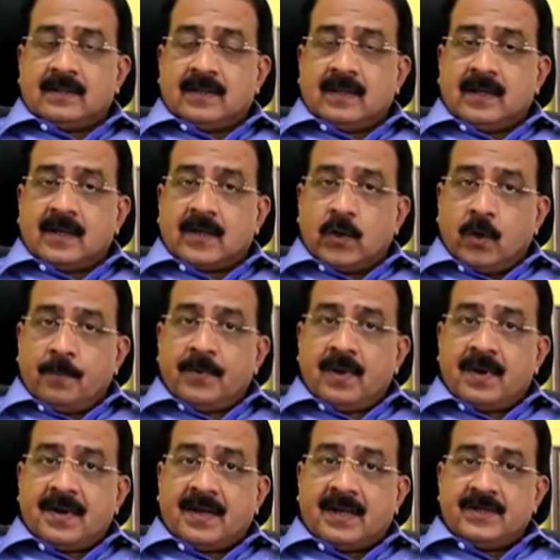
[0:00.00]
the
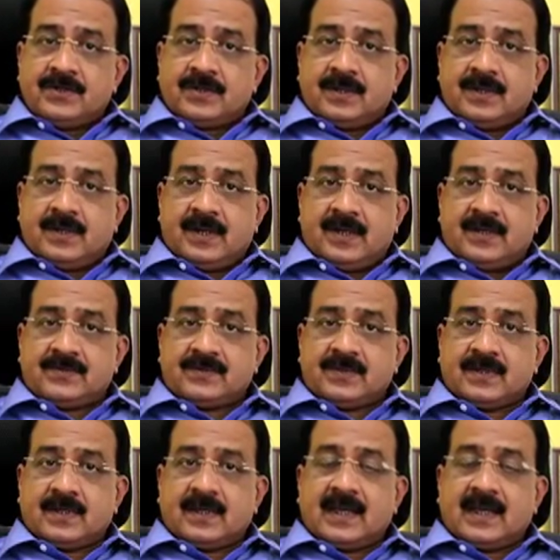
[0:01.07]
global retention test